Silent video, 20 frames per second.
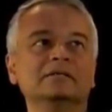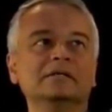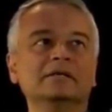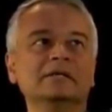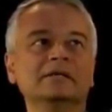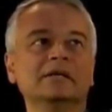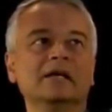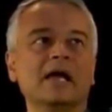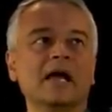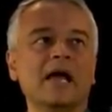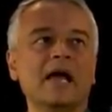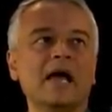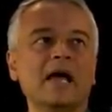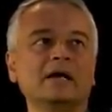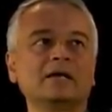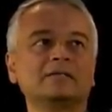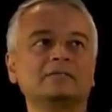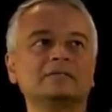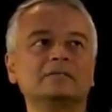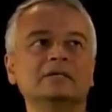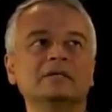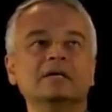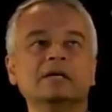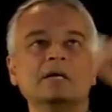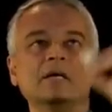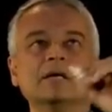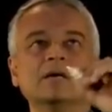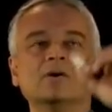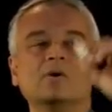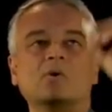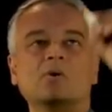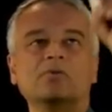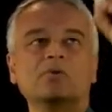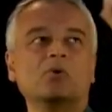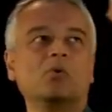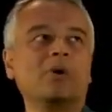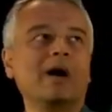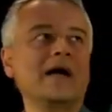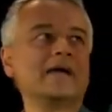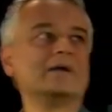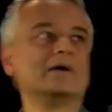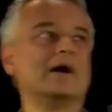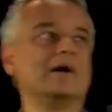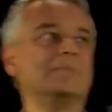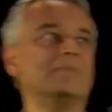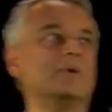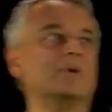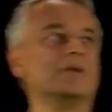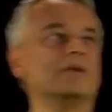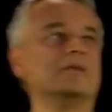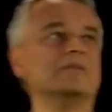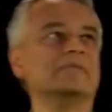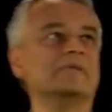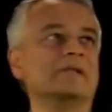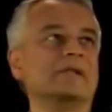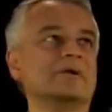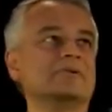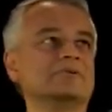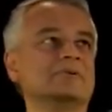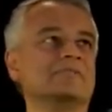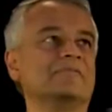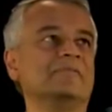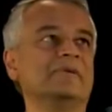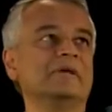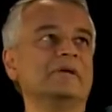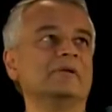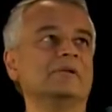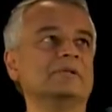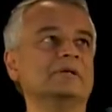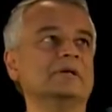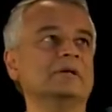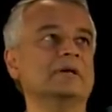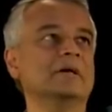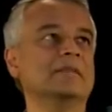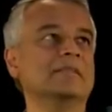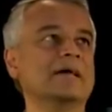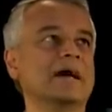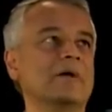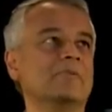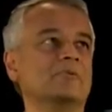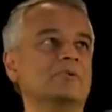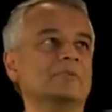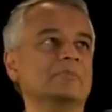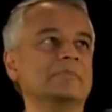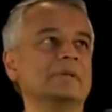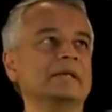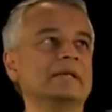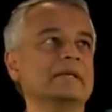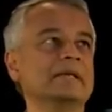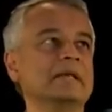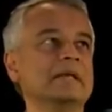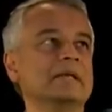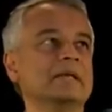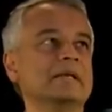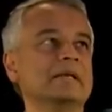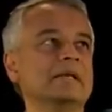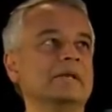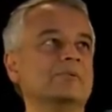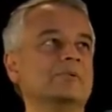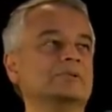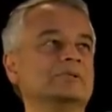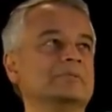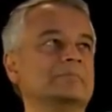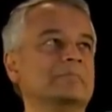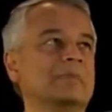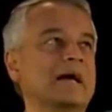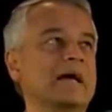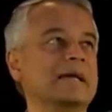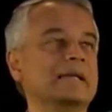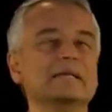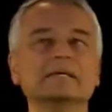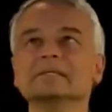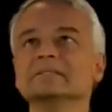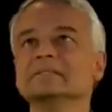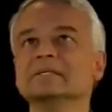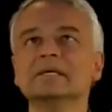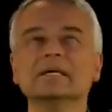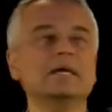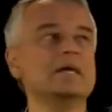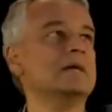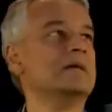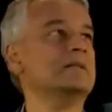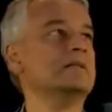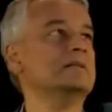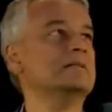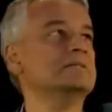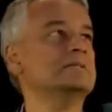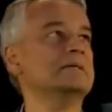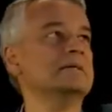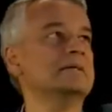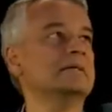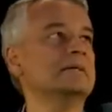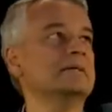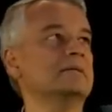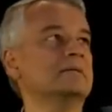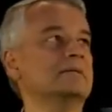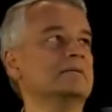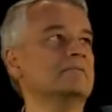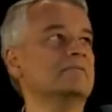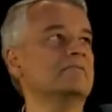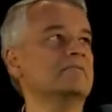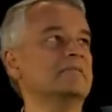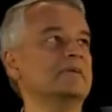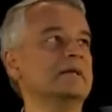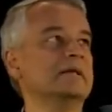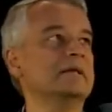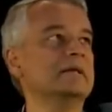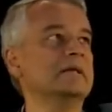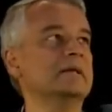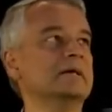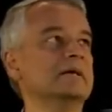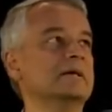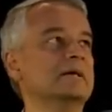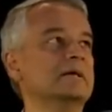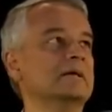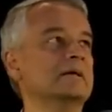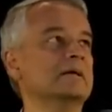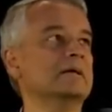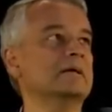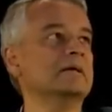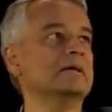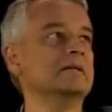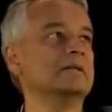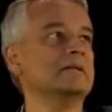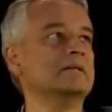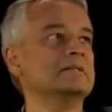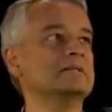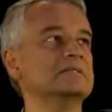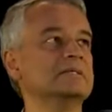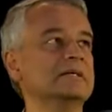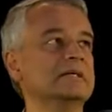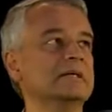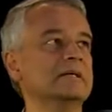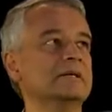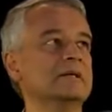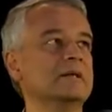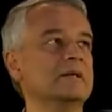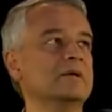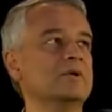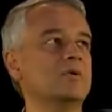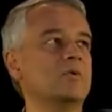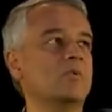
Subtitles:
dx, or the y component of the electric field, that will be equal to minus dv dy.